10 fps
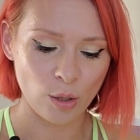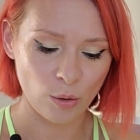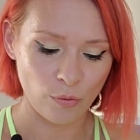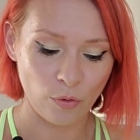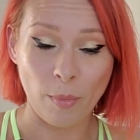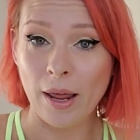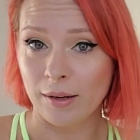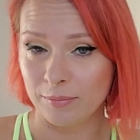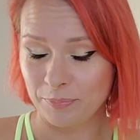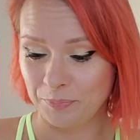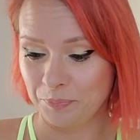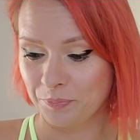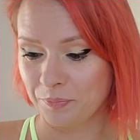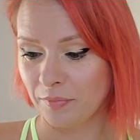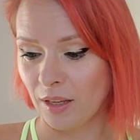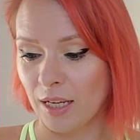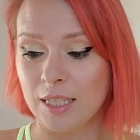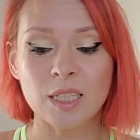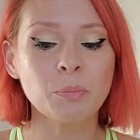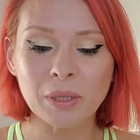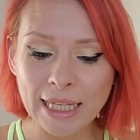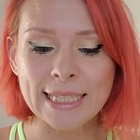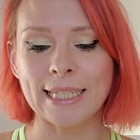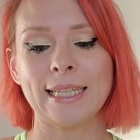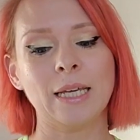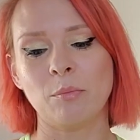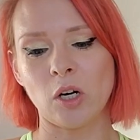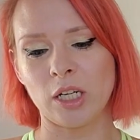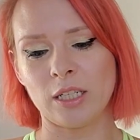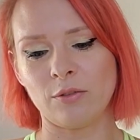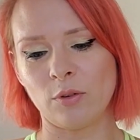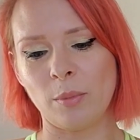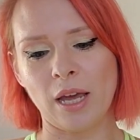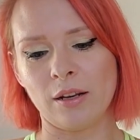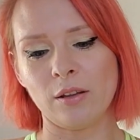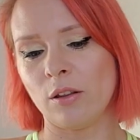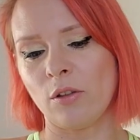for men. Explicitly marketed for men.